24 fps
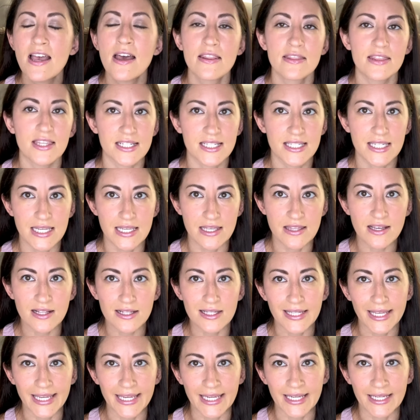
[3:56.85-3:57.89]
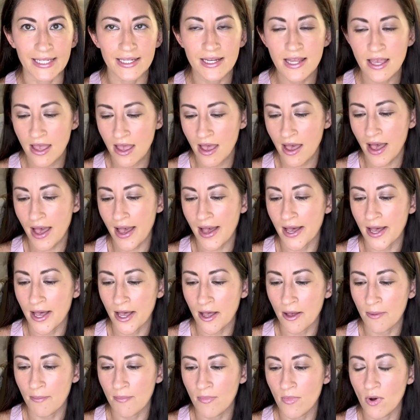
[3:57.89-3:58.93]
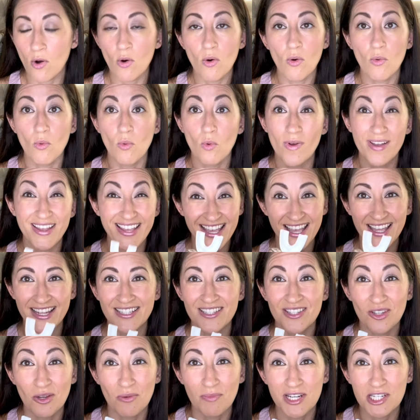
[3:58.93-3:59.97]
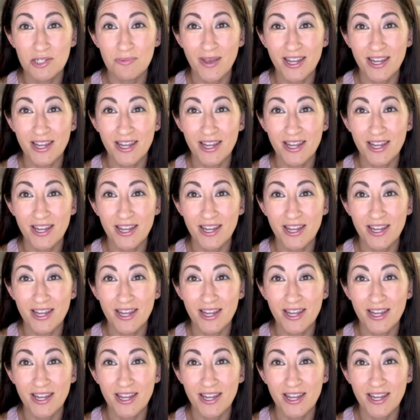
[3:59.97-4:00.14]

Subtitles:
the teeth clean, and so much better,